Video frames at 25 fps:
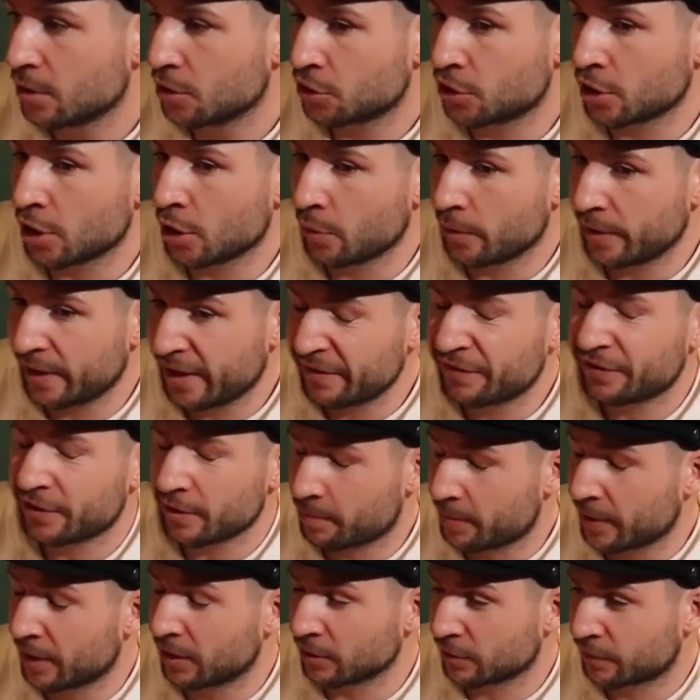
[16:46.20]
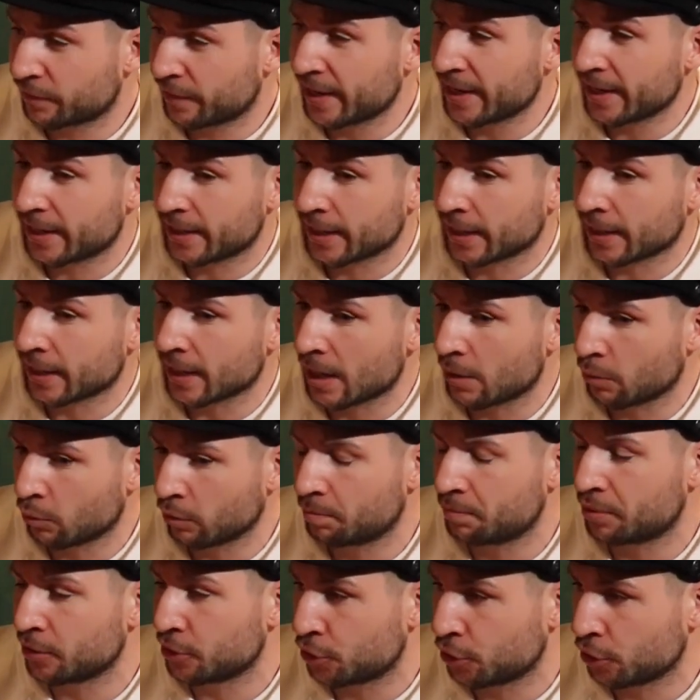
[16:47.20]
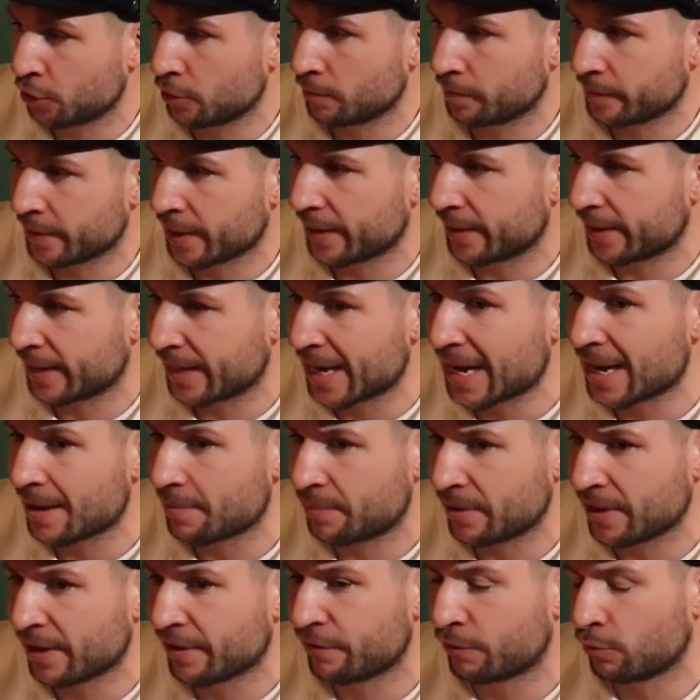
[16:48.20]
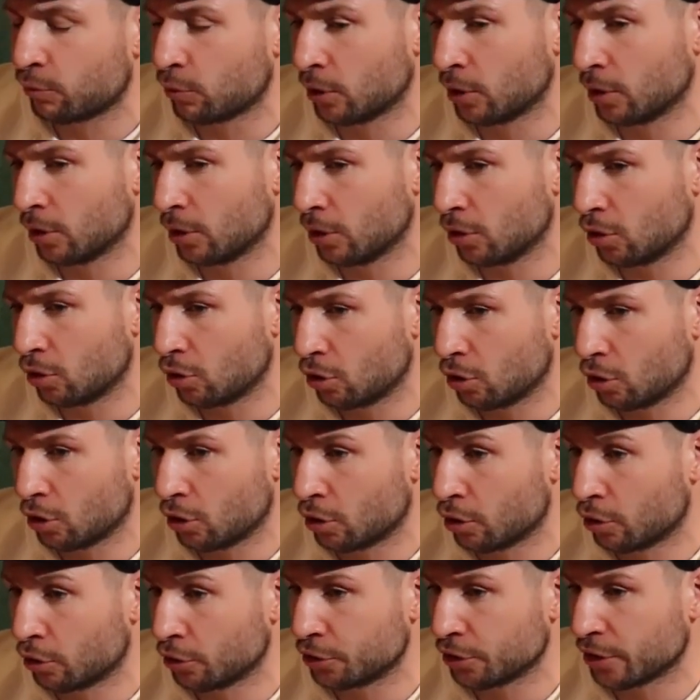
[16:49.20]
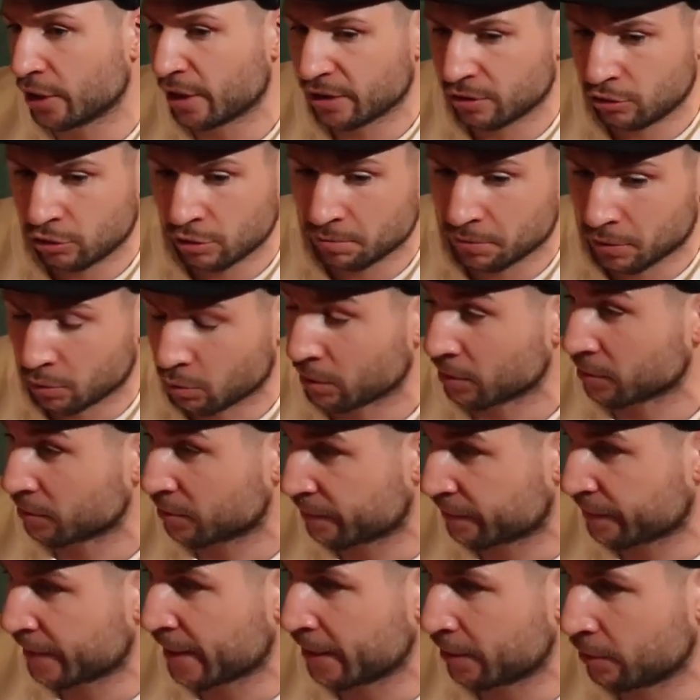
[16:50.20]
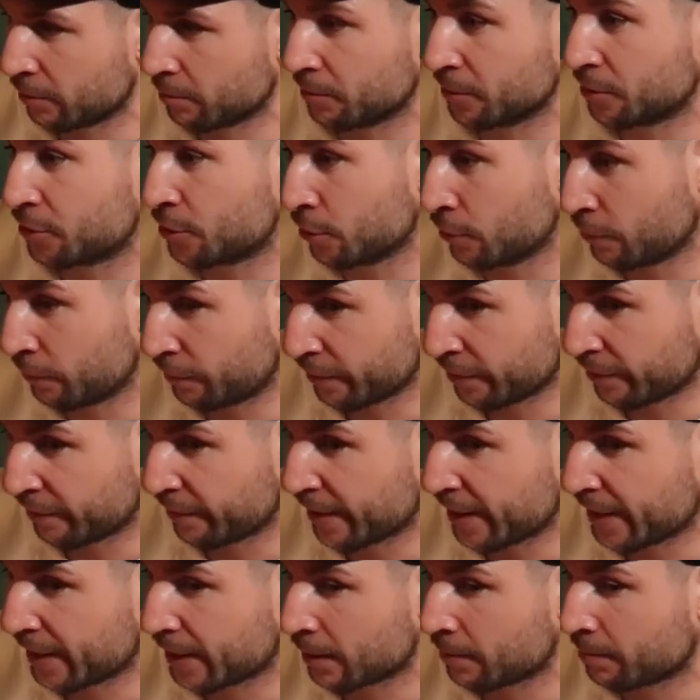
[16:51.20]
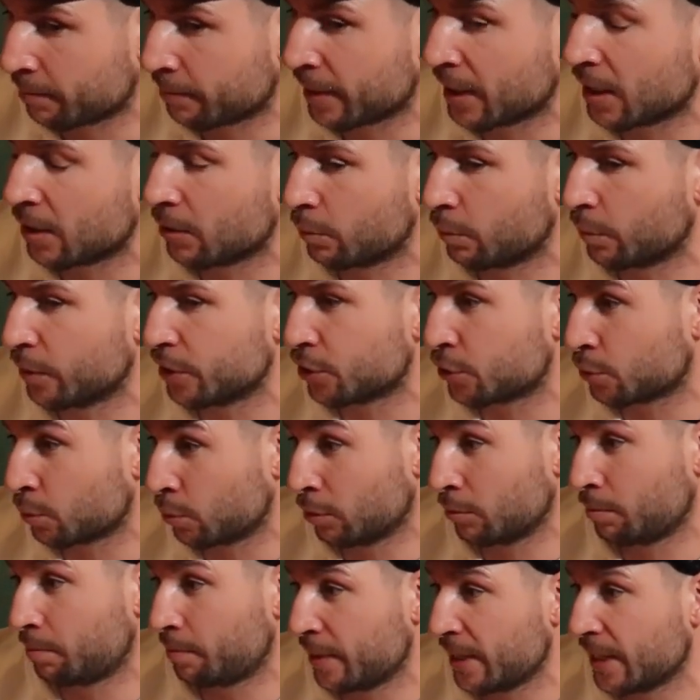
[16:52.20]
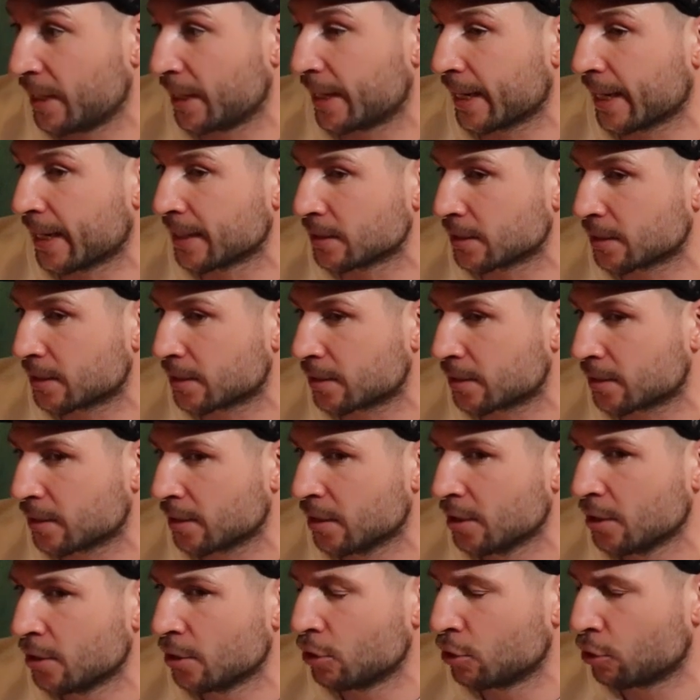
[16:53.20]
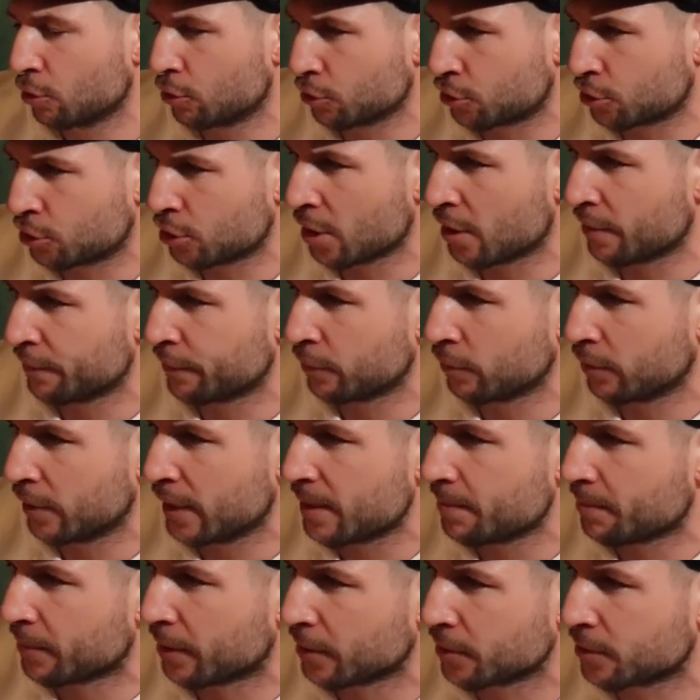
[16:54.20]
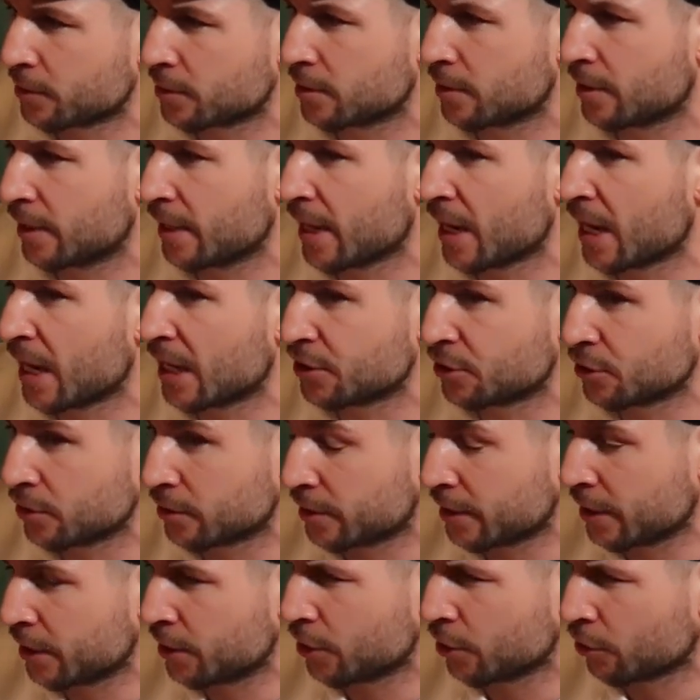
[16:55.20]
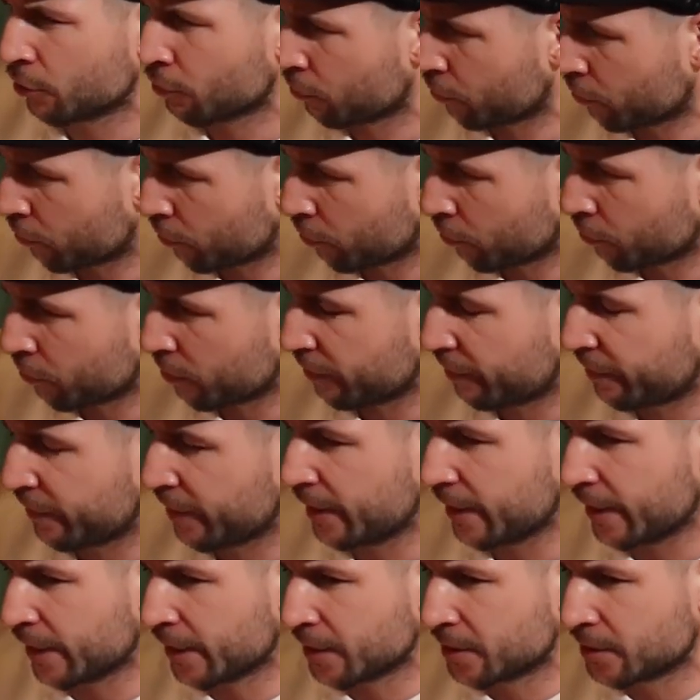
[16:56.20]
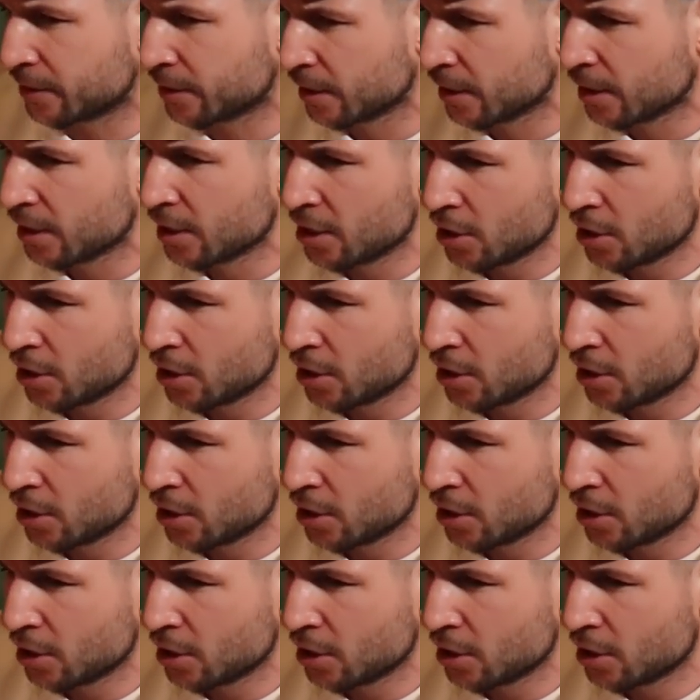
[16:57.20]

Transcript: So if the belt's vacant, I would presume that the I B F will order number one to fight number two for the vacant belt, which would be against Gustavo Lemos, the Argentinian, un undefeated.